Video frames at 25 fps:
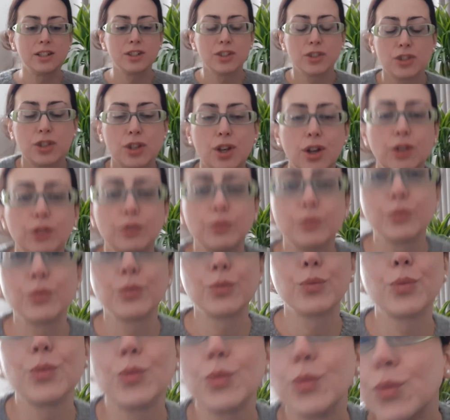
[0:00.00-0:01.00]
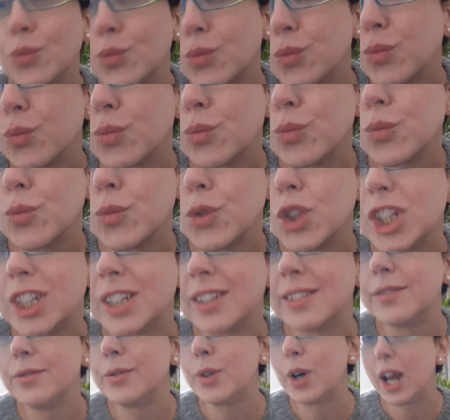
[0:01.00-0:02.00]
so
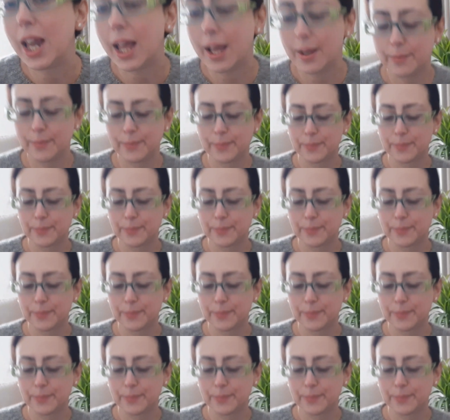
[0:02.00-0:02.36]
voila.